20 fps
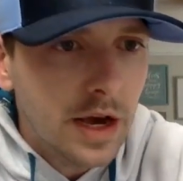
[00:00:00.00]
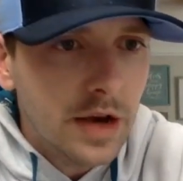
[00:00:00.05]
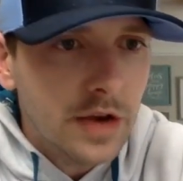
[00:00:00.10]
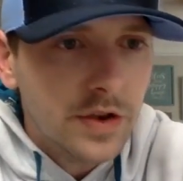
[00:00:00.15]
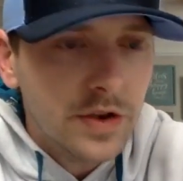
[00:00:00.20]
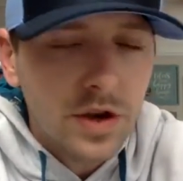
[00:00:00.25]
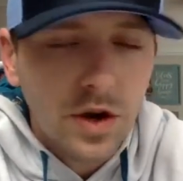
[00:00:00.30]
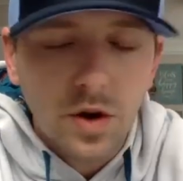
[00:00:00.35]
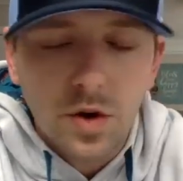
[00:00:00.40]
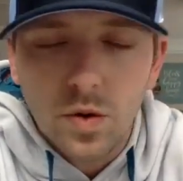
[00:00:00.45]

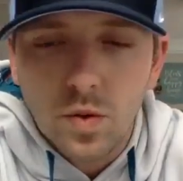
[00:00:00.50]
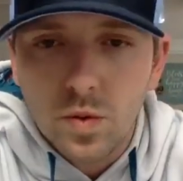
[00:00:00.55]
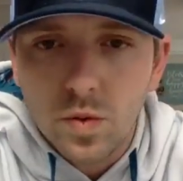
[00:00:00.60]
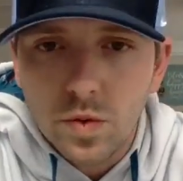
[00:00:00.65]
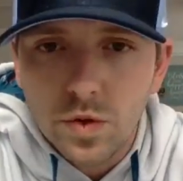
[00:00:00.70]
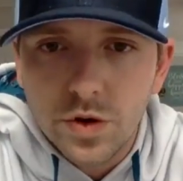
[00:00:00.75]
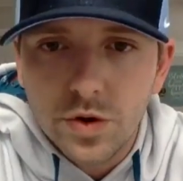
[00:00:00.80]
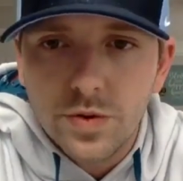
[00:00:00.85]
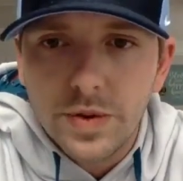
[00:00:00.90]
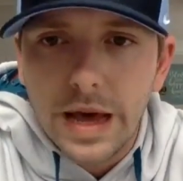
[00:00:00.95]
So
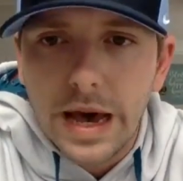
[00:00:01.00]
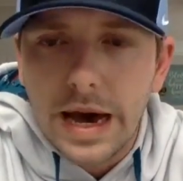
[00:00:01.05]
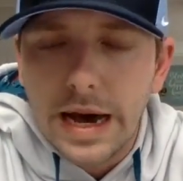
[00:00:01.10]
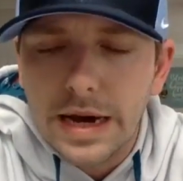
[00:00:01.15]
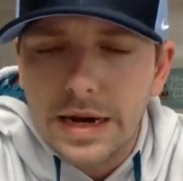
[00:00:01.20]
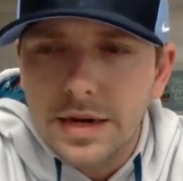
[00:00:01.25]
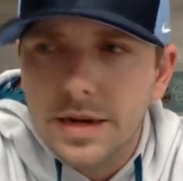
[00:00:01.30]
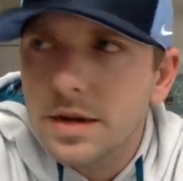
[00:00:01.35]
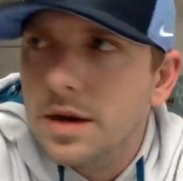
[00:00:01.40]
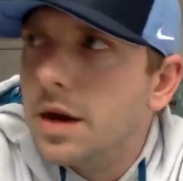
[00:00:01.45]
we'll do
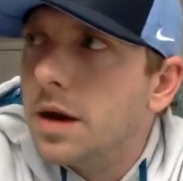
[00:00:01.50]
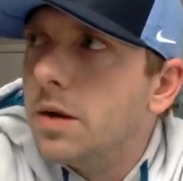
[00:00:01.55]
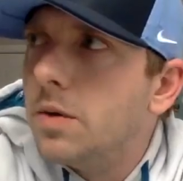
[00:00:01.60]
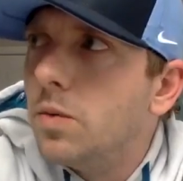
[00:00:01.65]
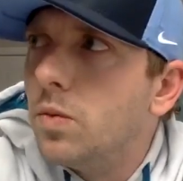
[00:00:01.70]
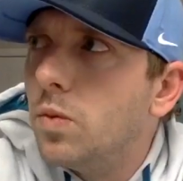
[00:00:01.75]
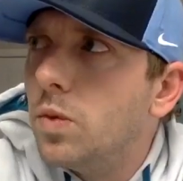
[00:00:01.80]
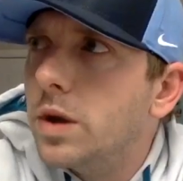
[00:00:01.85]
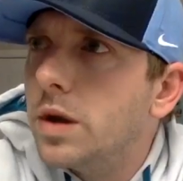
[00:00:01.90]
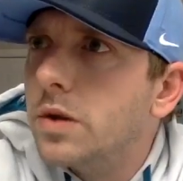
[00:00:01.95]
that.
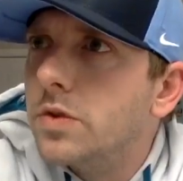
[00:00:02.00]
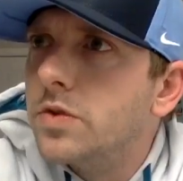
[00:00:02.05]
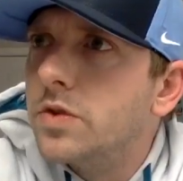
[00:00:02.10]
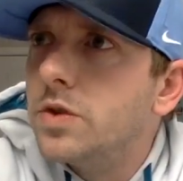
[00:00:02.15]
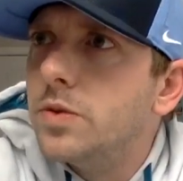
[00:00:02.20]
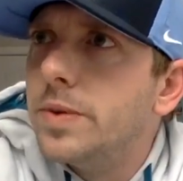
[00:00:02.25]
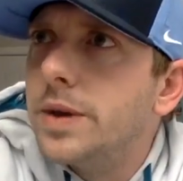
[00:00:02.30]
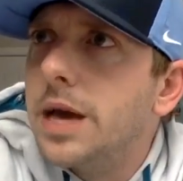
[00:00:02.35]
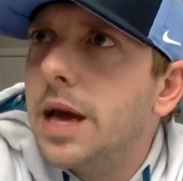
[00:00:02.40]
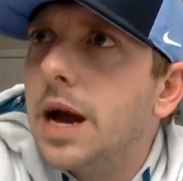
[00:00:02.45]
What else
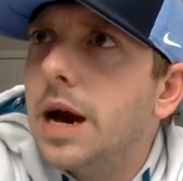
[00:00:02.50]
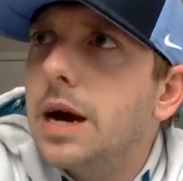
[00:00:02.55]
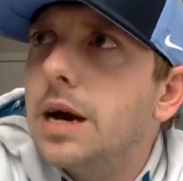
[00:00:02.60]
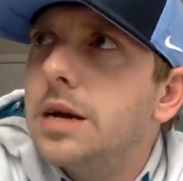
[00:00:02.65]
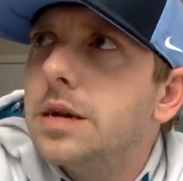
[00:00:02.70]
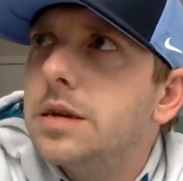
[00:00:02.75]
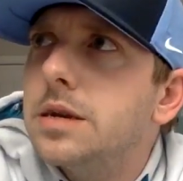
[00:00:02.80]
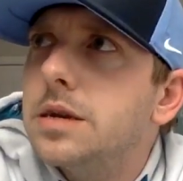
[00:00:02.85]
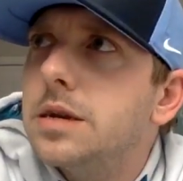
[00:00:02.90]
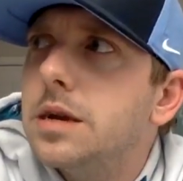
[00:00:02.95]
do we
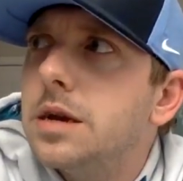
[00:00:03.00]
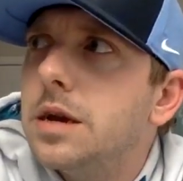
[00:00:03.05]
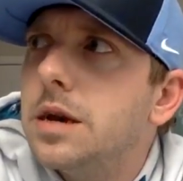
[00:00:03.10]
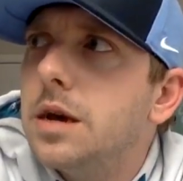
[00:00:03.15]
got?